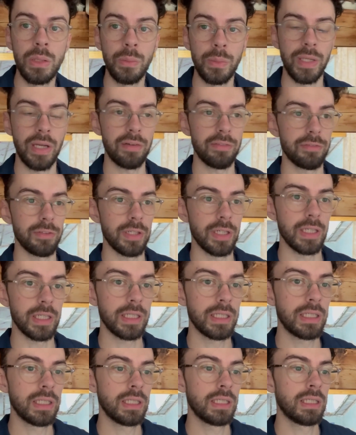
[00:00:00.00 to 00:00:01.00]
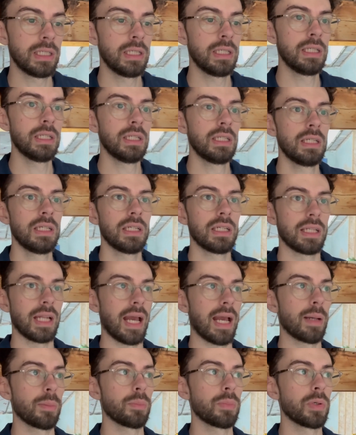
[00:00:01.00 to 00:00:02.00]
We have an
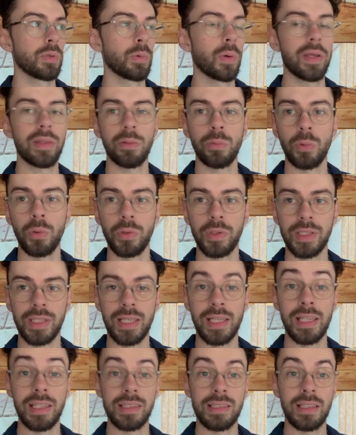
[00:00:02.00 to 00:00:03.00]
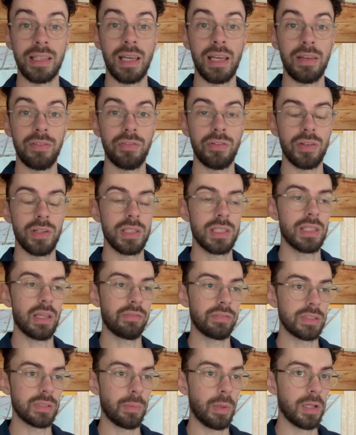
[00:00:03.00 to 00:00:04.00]
amber weather warning here today for
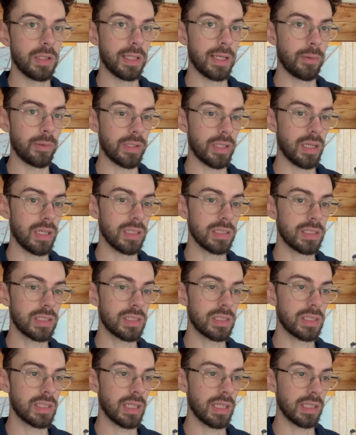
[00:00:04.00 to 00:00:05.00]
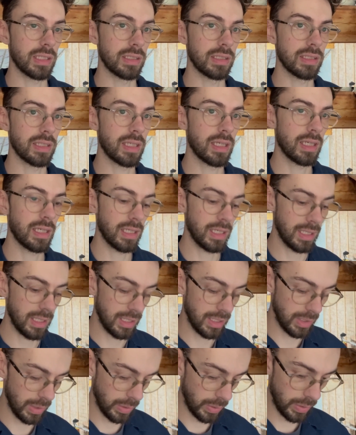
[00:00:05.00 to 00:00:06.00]
70mph gusts, and
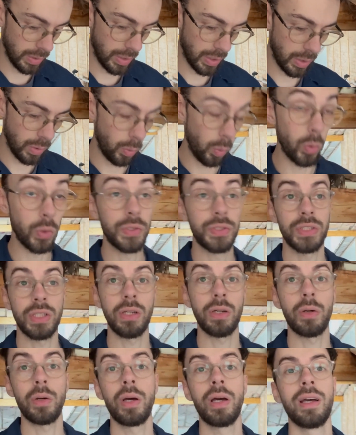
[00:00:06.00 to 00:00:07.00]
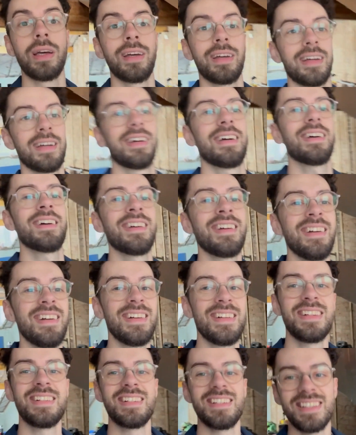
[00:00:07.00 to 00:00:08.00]
also
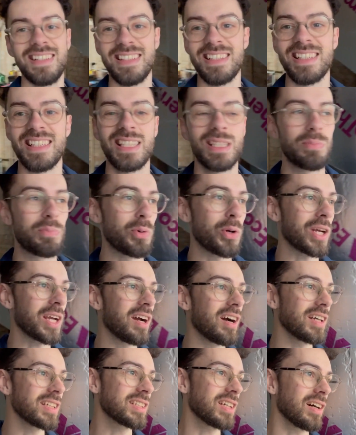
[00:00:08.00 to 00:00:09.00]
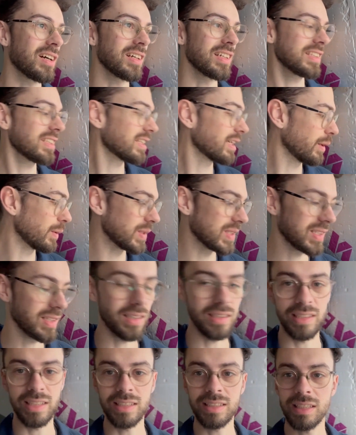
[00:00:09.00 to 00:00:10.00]
spring high tide
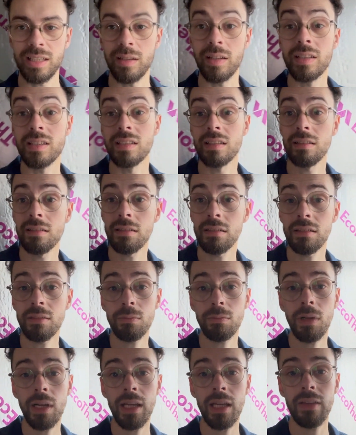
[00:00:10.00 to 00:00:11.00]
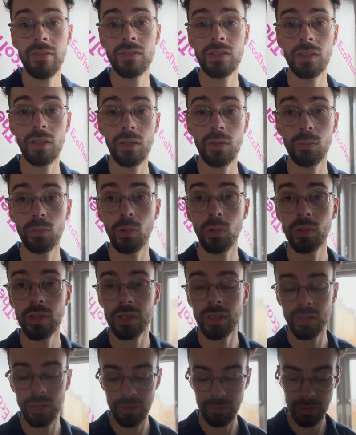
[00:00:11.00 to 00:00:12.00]
coinciding. So there's a lot of waves, a lot of water
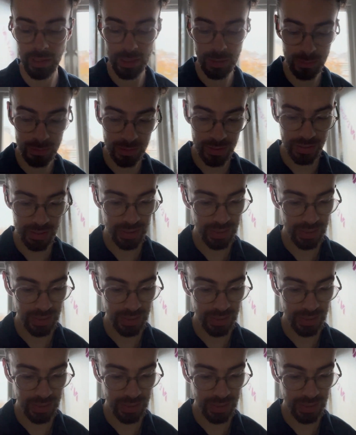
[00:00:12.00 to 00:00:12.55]
going around.